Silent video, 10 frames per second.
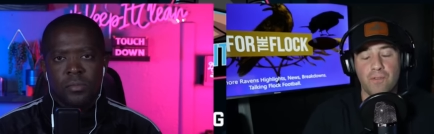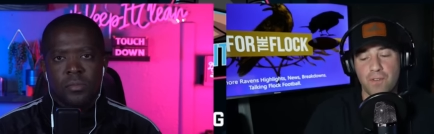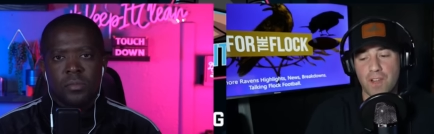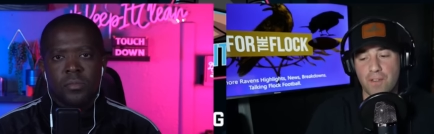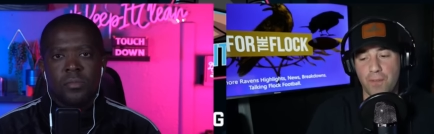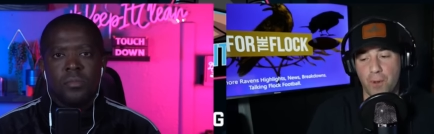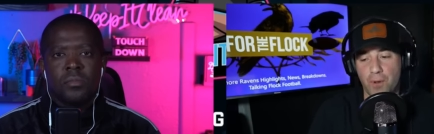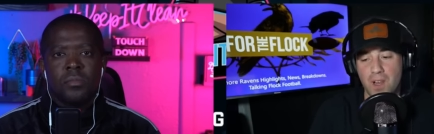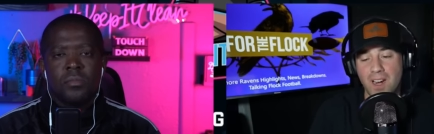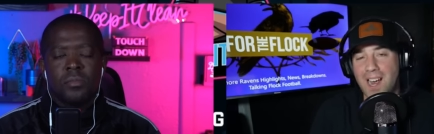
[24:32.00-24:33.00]
Speaker 1: if the
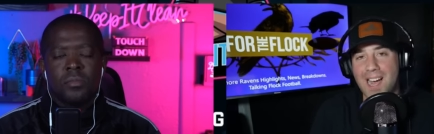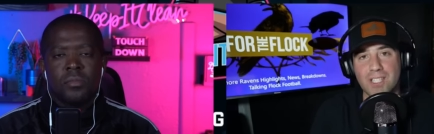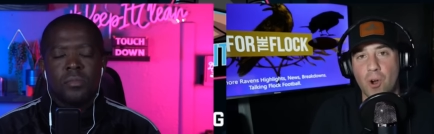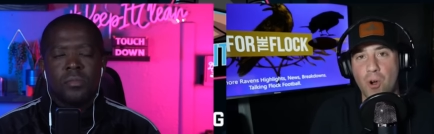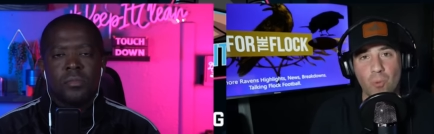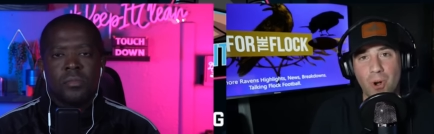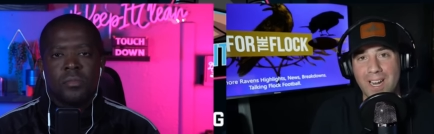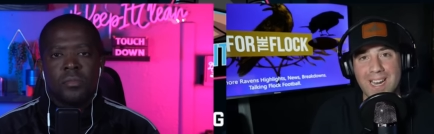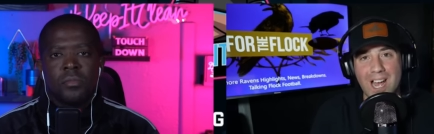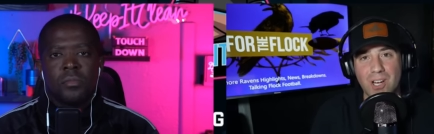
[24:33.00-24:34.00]
young guys aren't
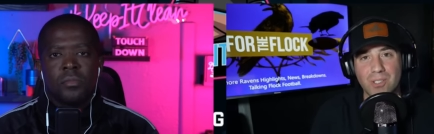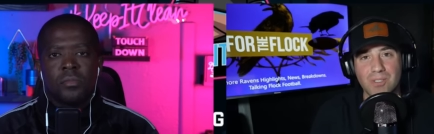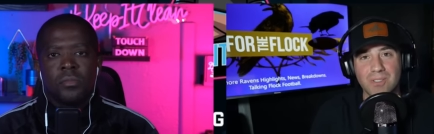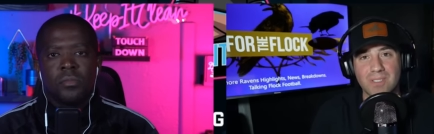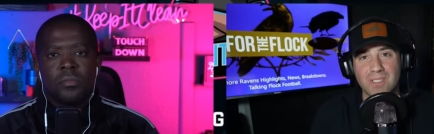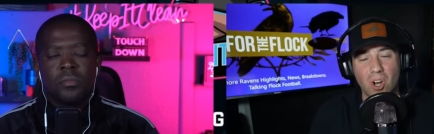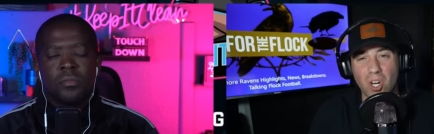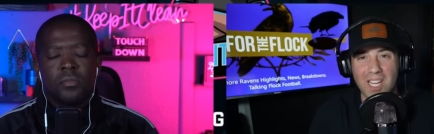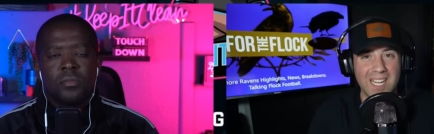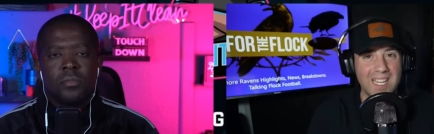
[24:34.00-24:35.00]
working out
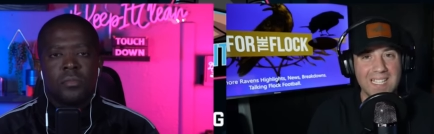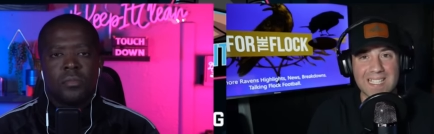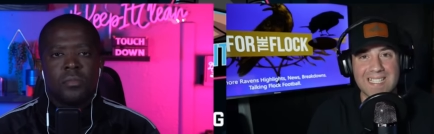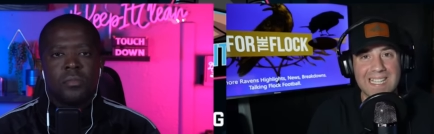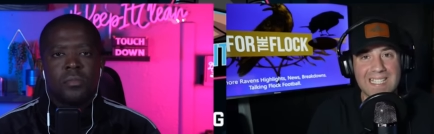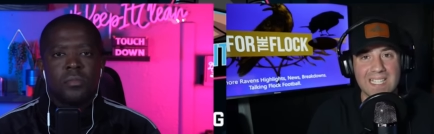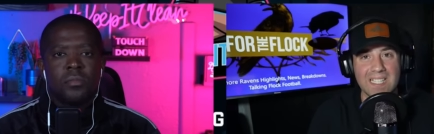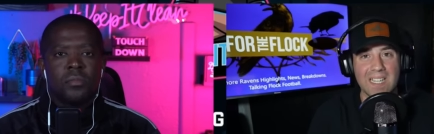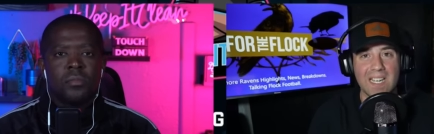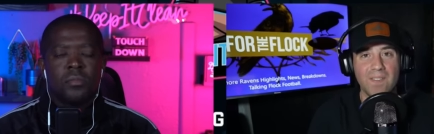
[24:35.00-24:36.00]
early in the season,
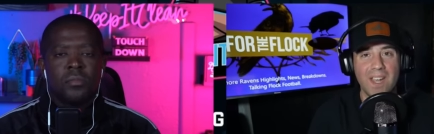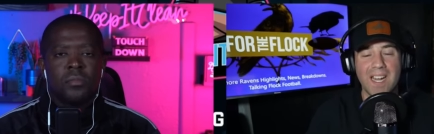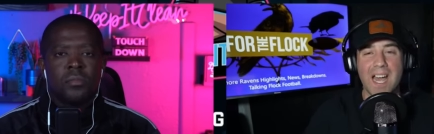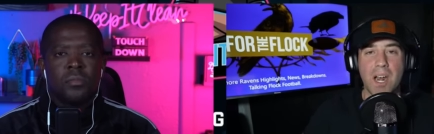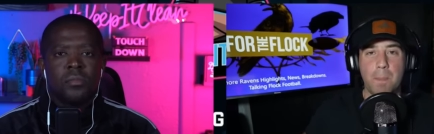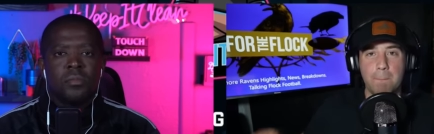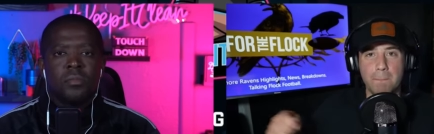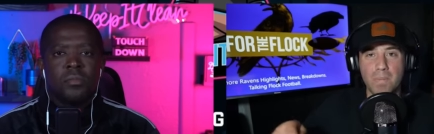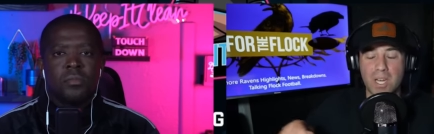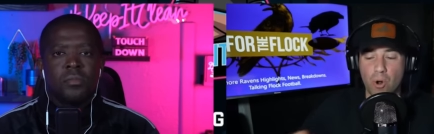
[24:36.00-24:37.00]
they can kind of
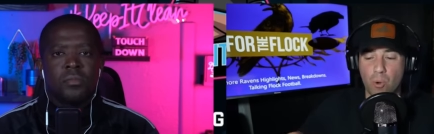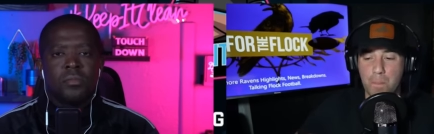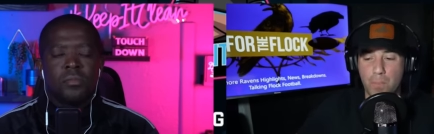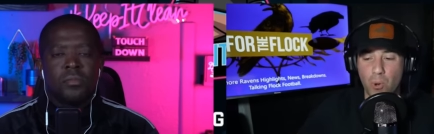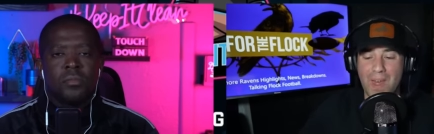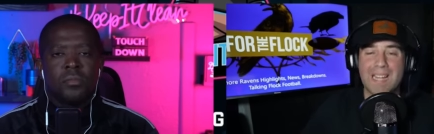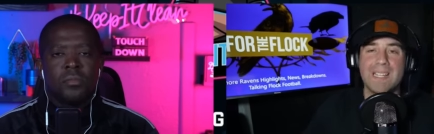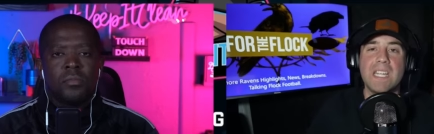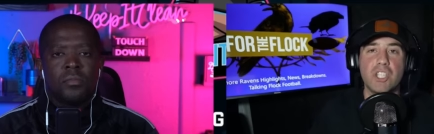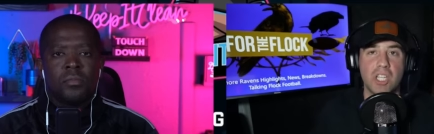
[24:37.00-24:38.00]
you know pull that
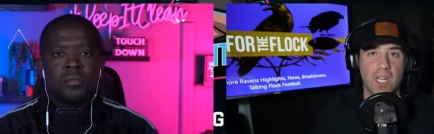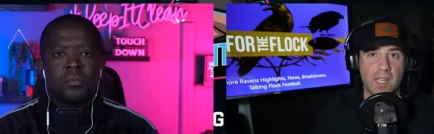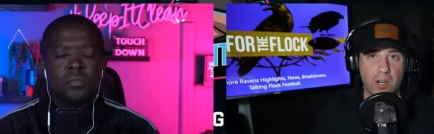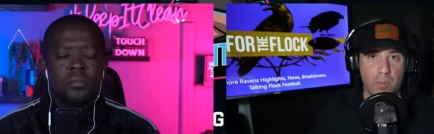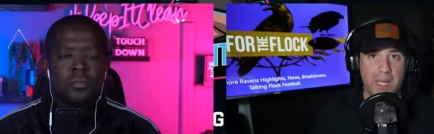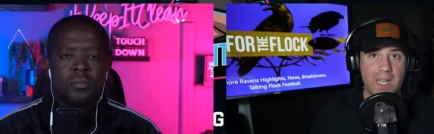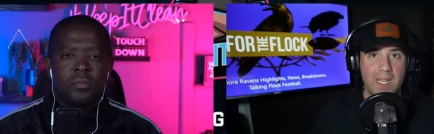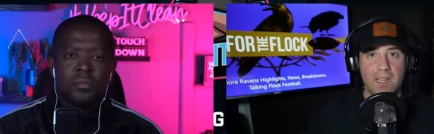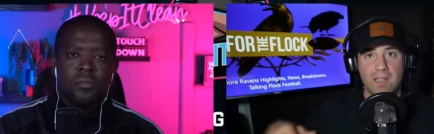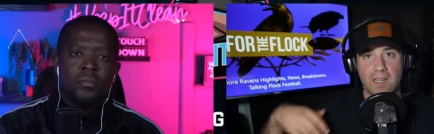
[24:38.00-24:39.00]
leash in a little bit,
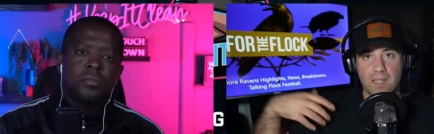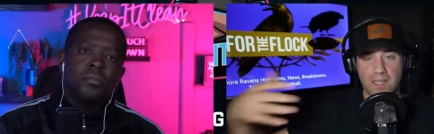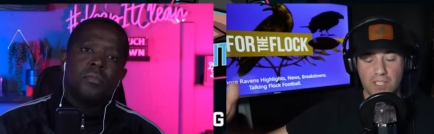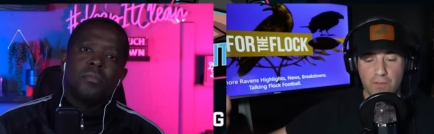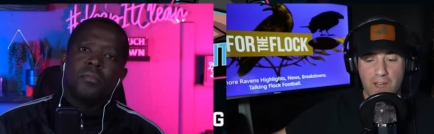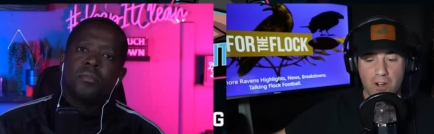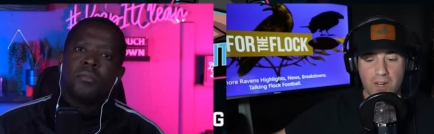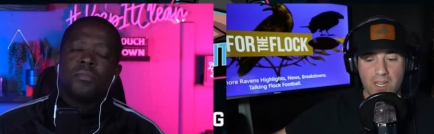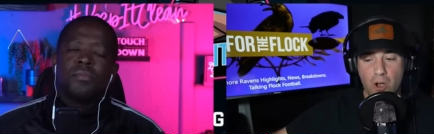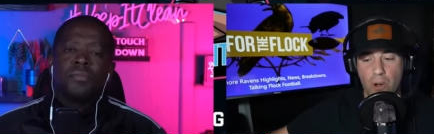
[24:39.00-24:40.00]
let the
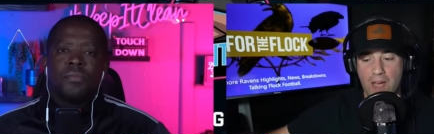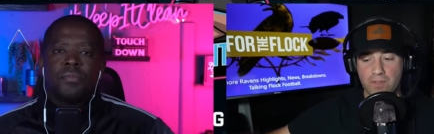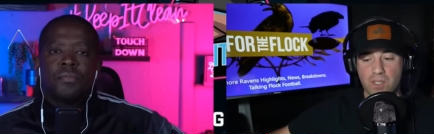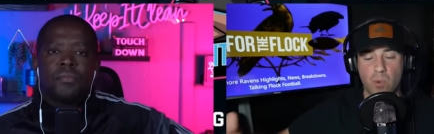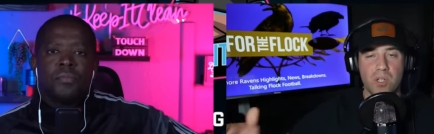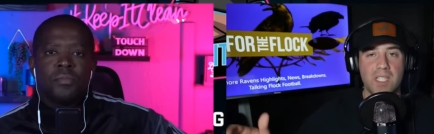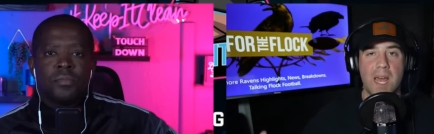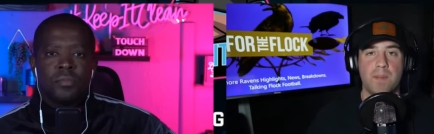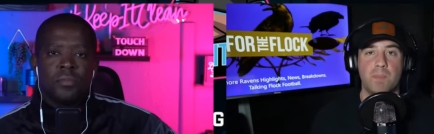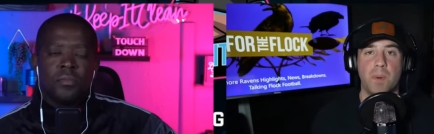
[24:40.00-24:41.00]
veteran go have some more
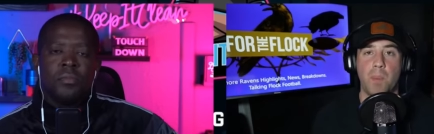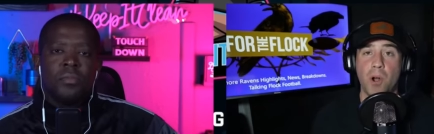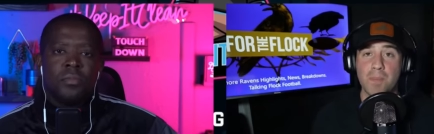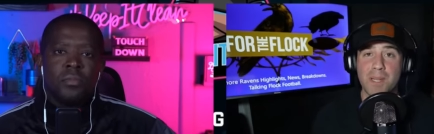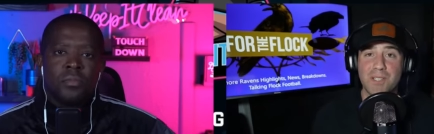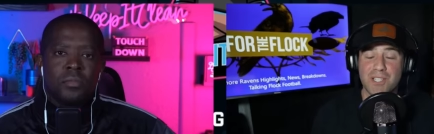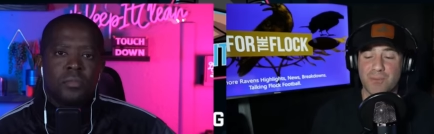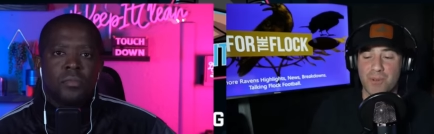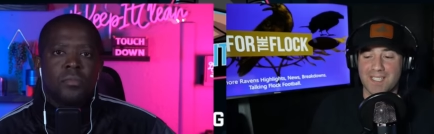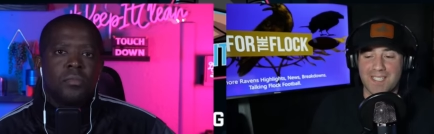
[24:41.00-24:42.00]
snaps. But part of me just
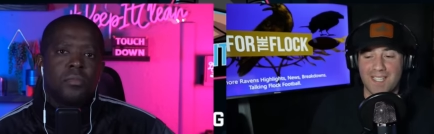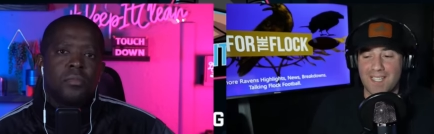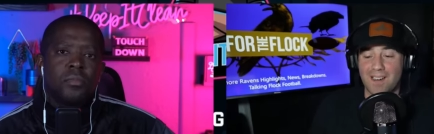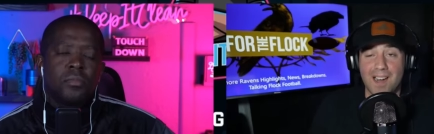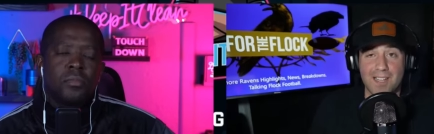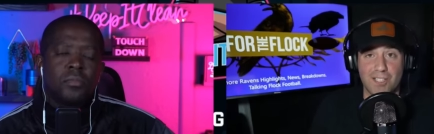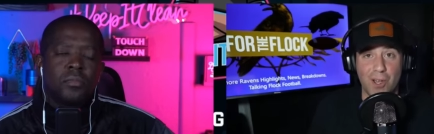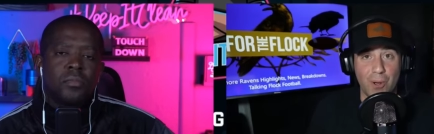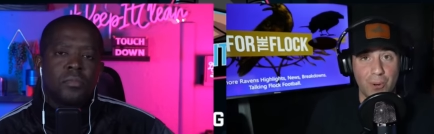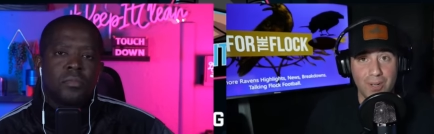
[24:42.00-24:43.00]
wants to see the young guys
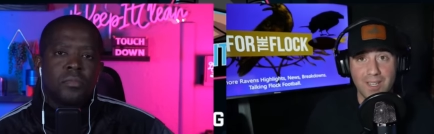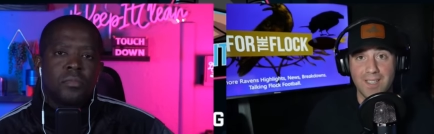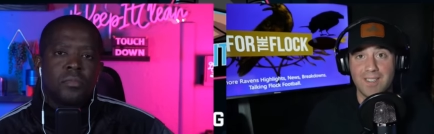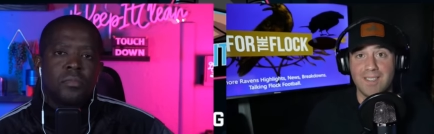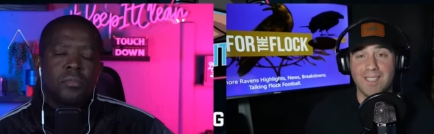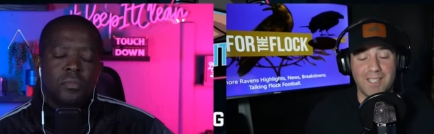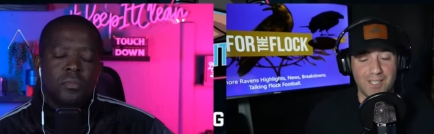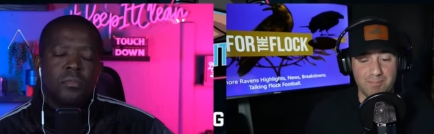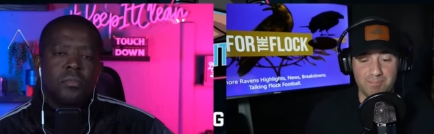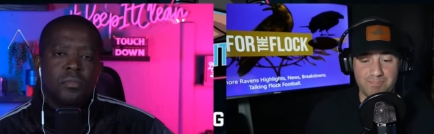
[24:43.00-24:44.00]
go
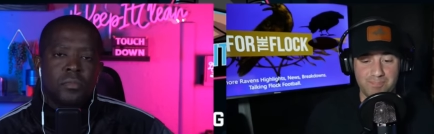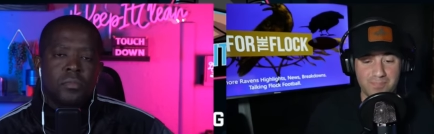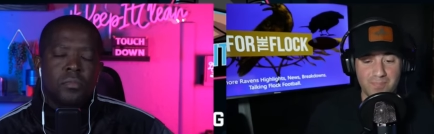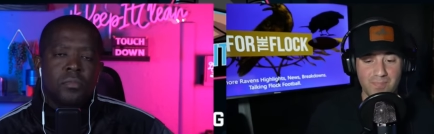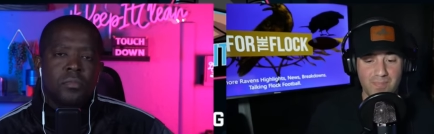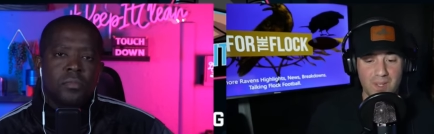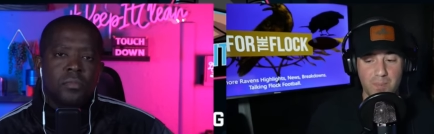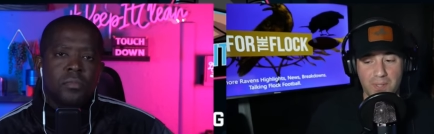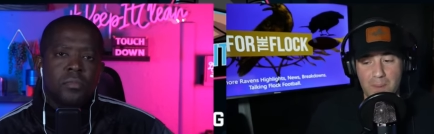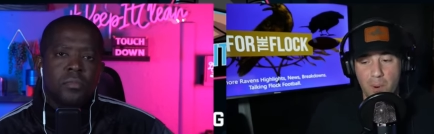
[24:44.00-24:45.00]
um,
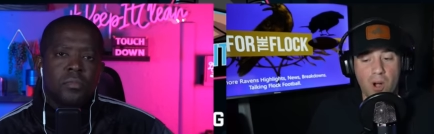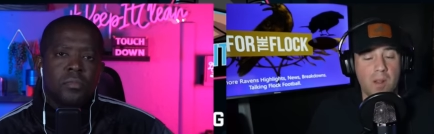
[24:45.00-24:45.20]
but then part of